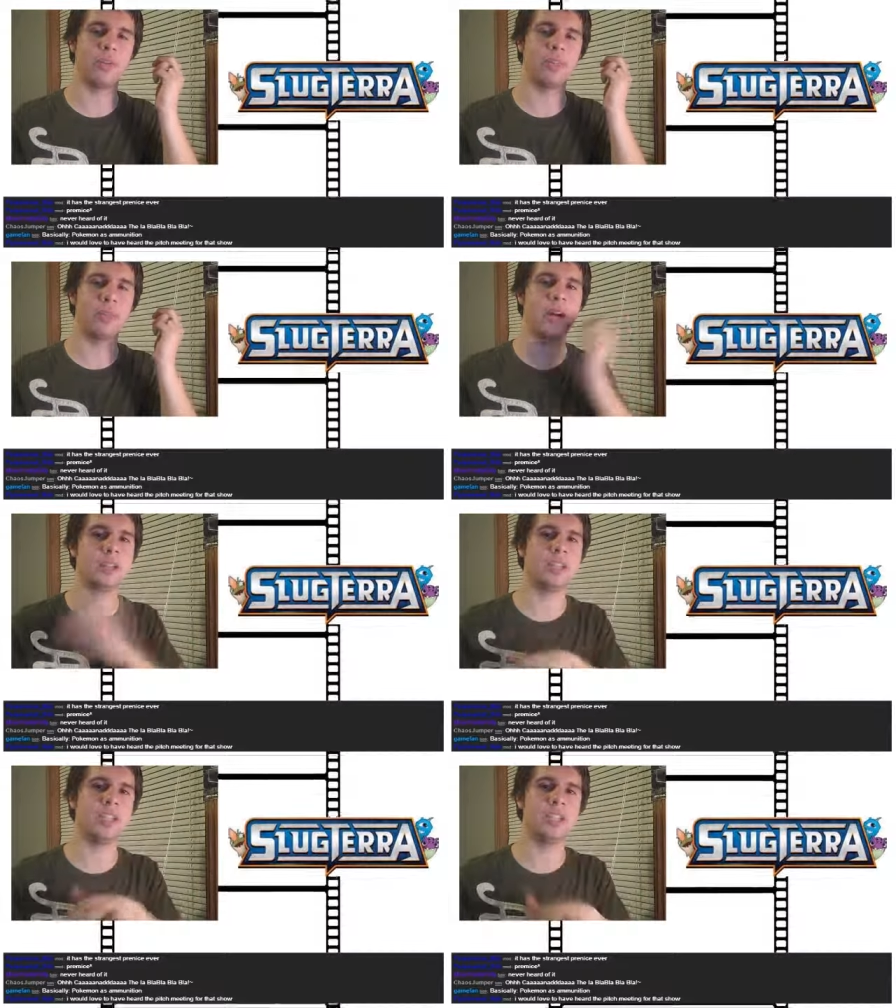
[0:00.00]
where they
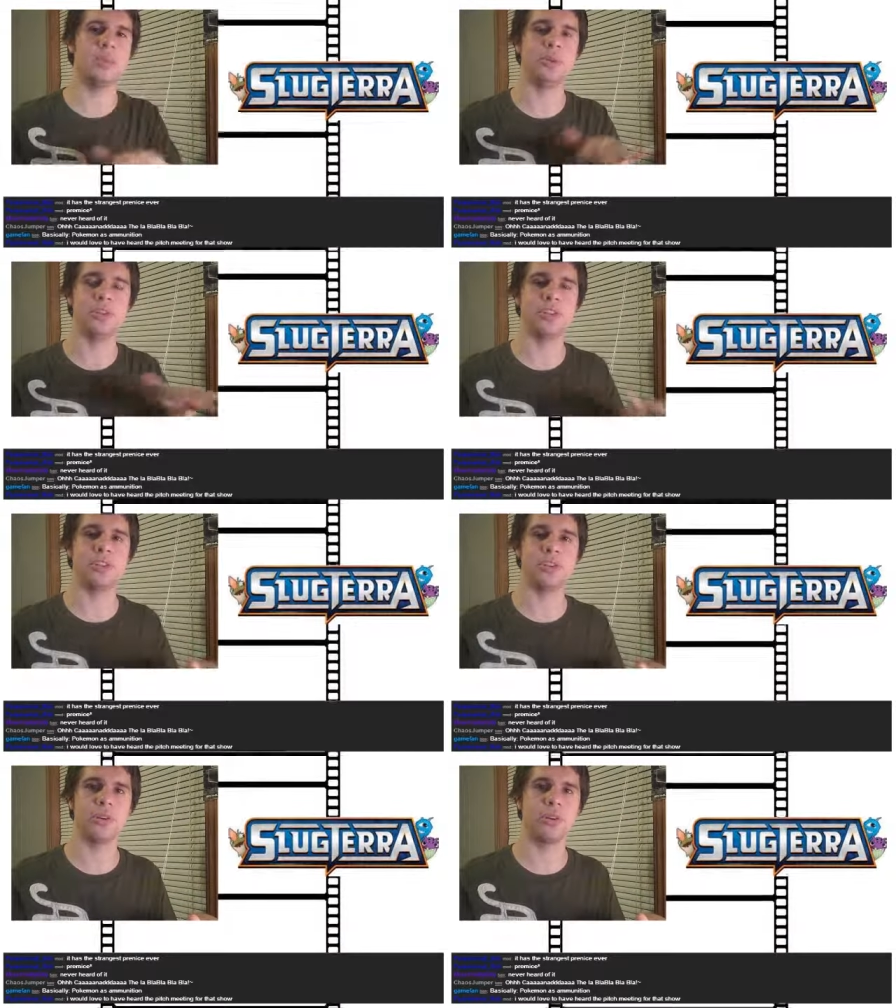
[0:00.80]
mock Teenage Mutant
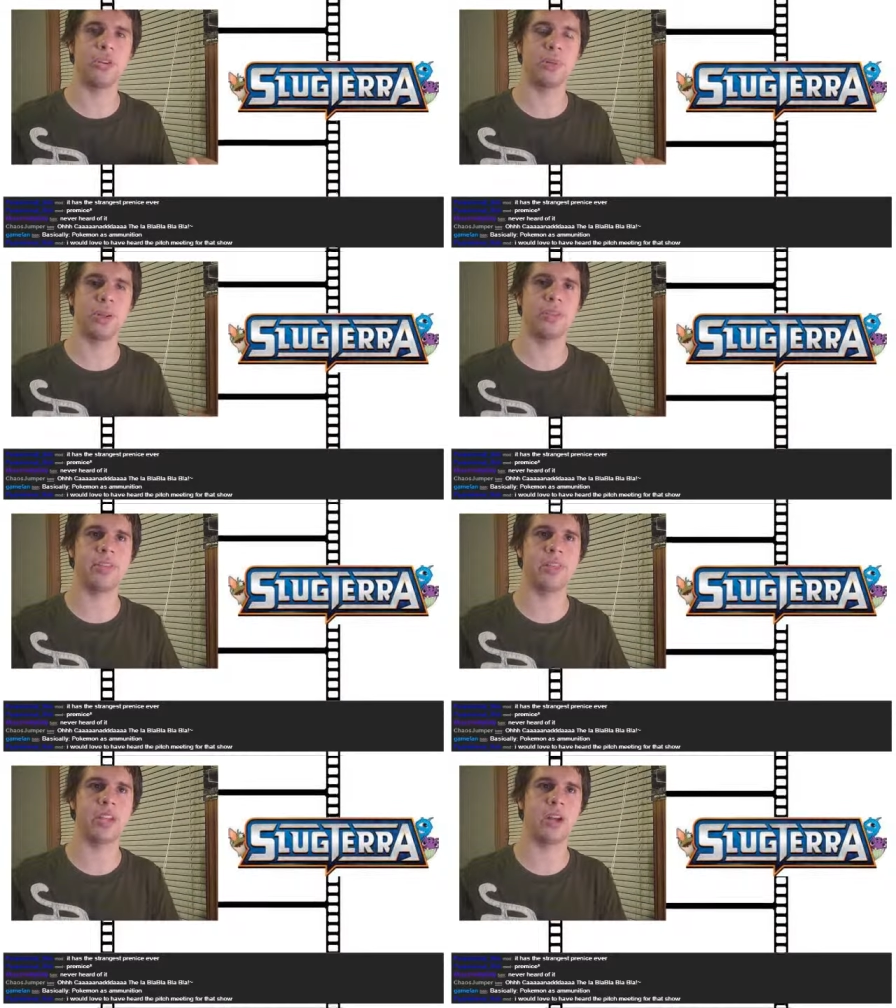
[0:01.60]
Ninja Turtles, but
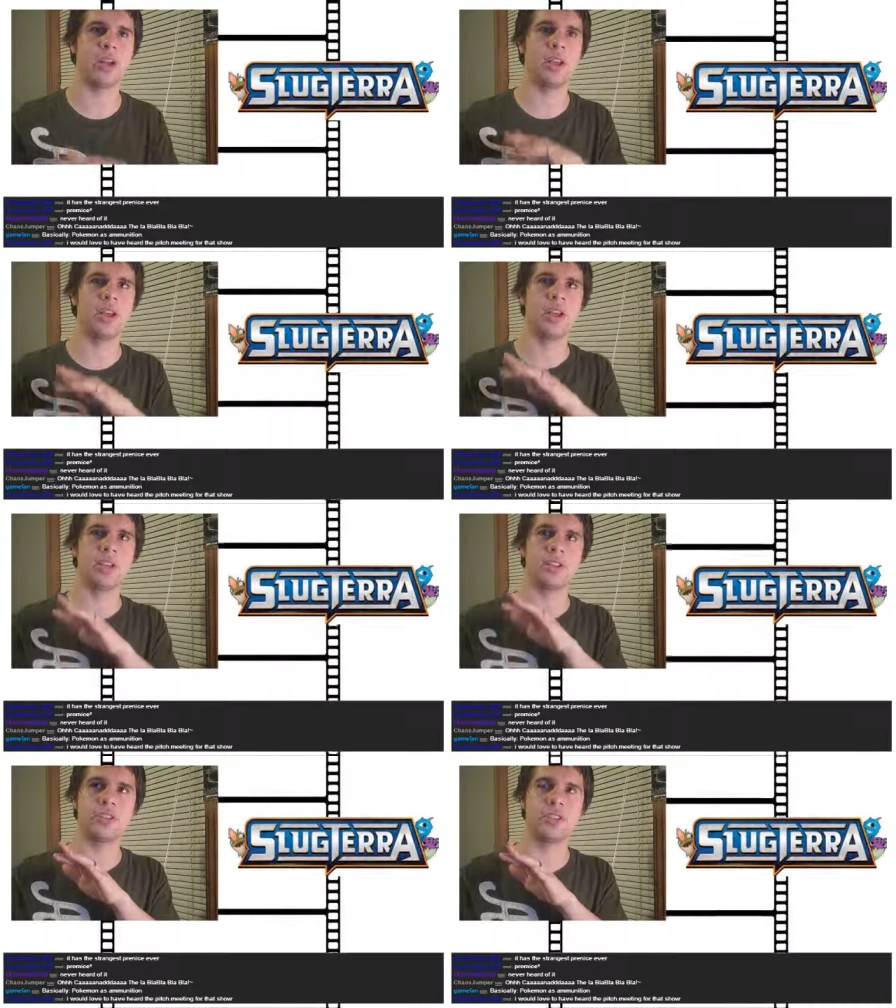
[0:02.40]
instead they call
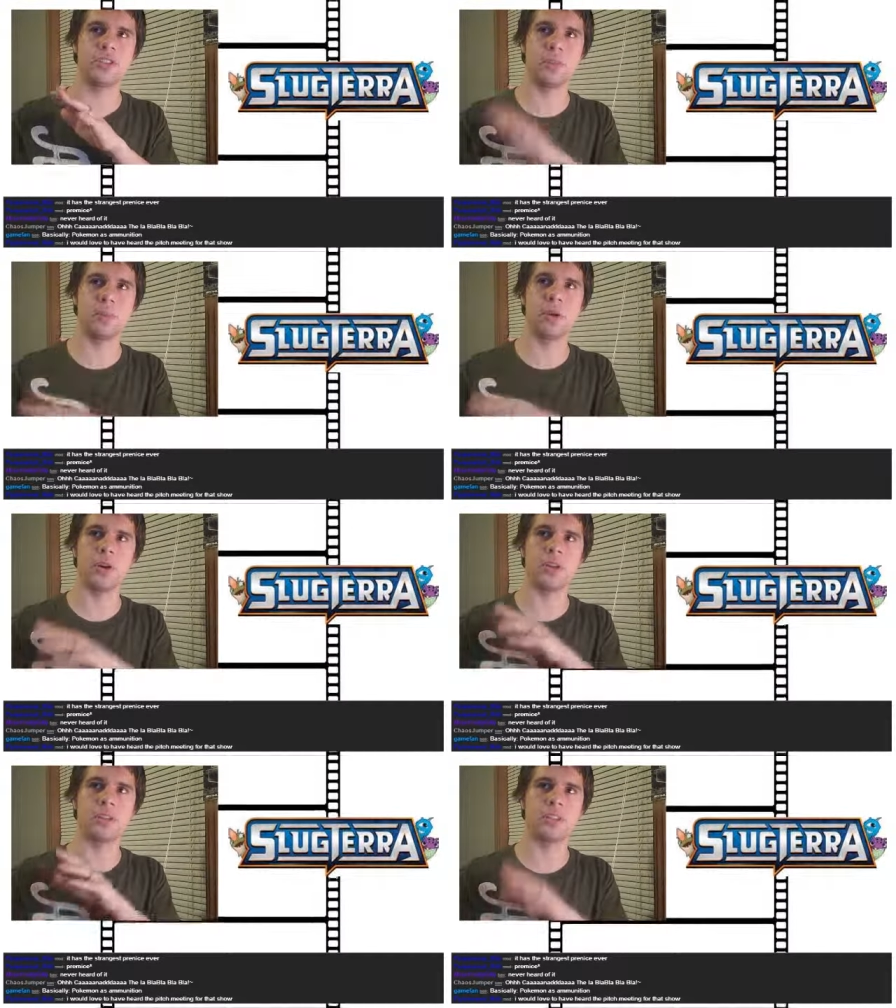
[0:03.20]
it
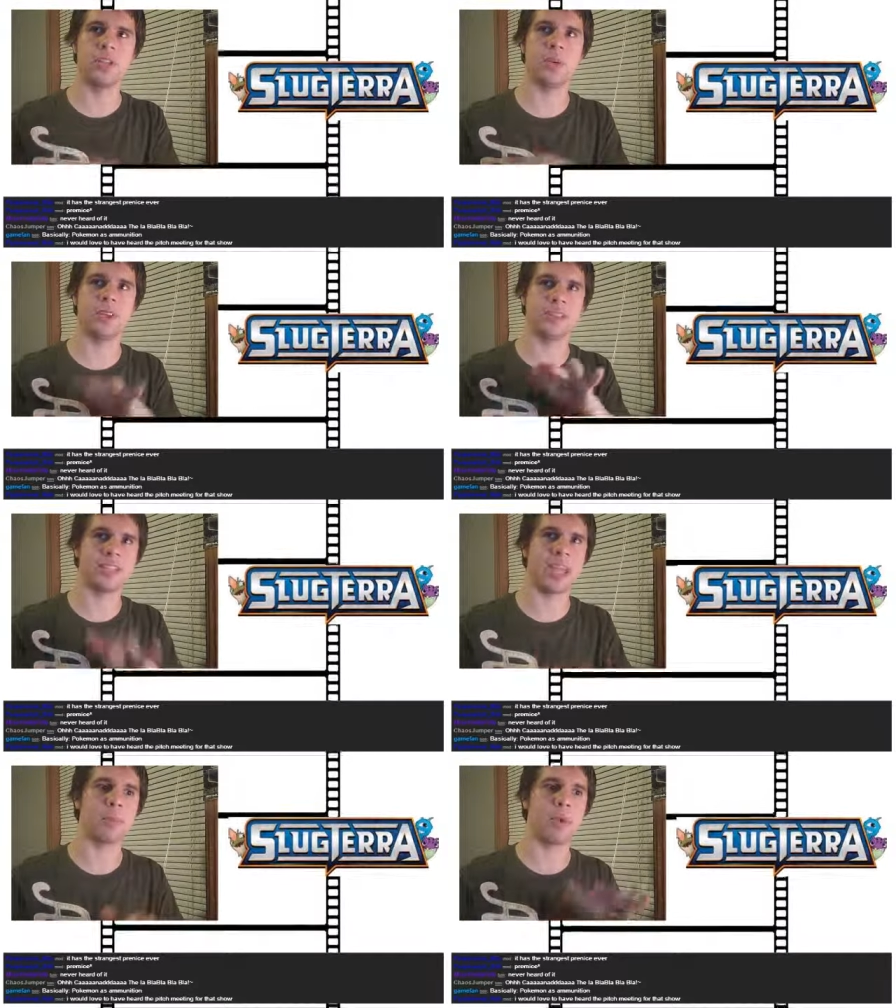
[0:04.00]
Super Secret
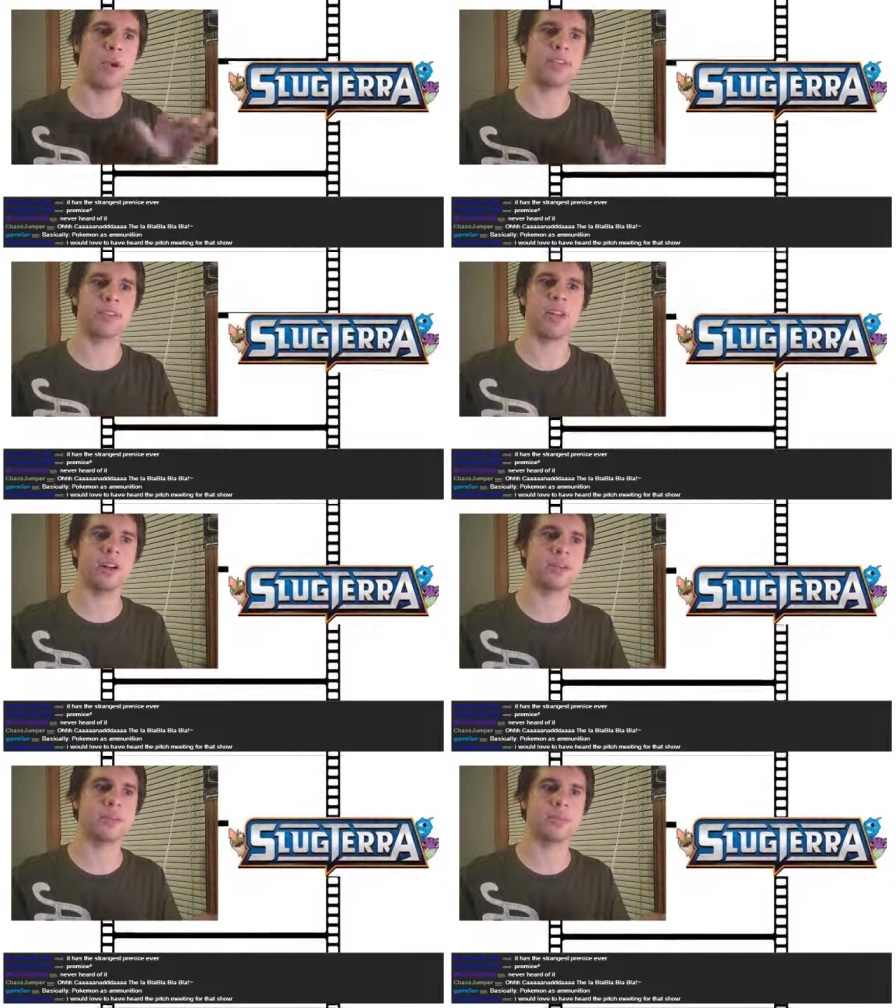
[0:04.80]
Samurai
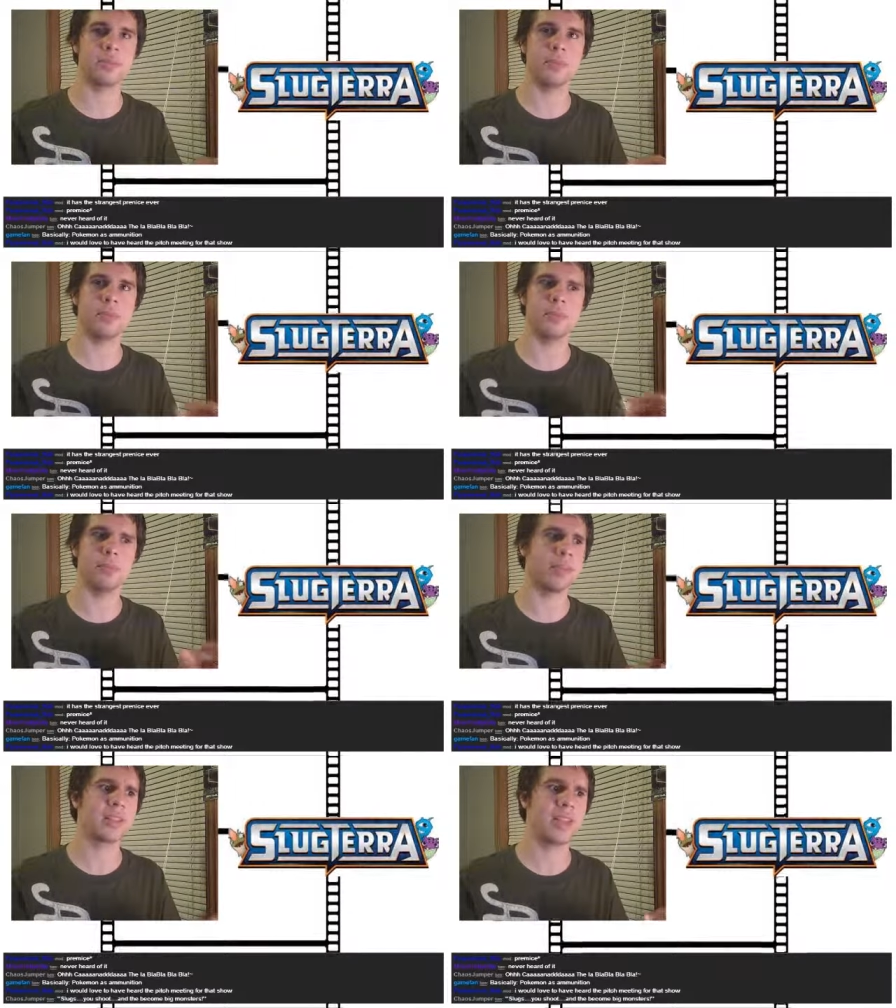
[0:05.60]
Slugs,
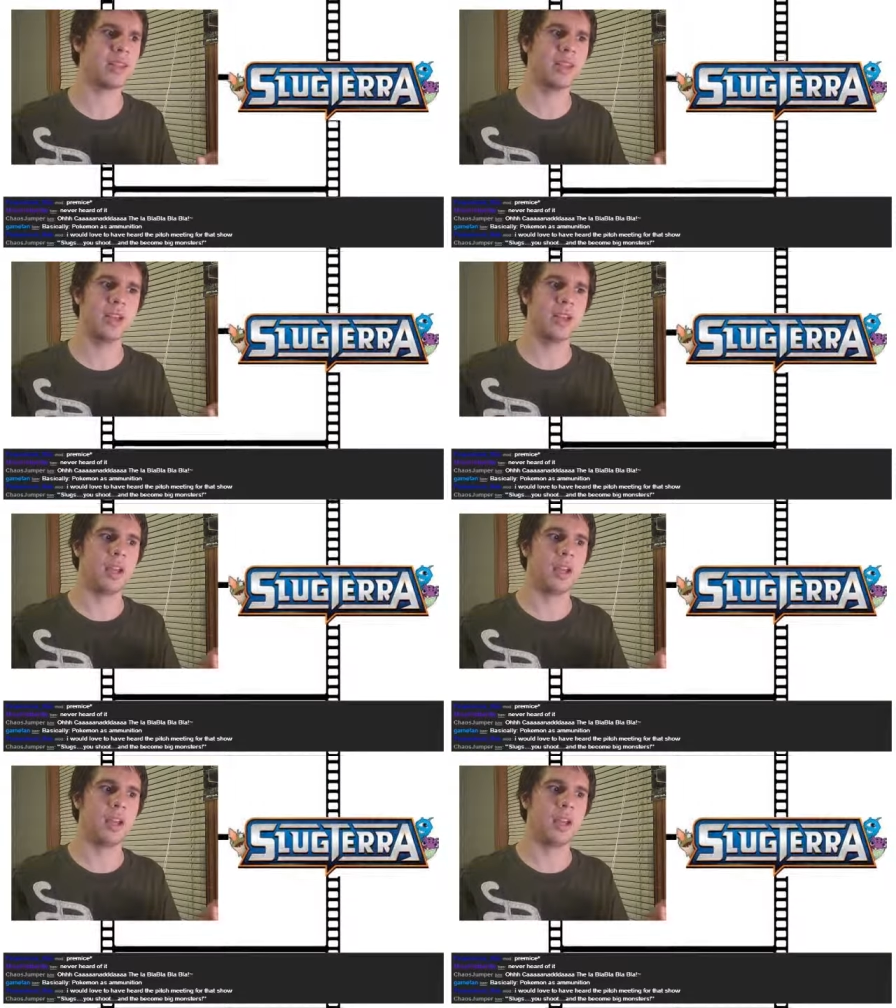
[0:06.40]
something like that.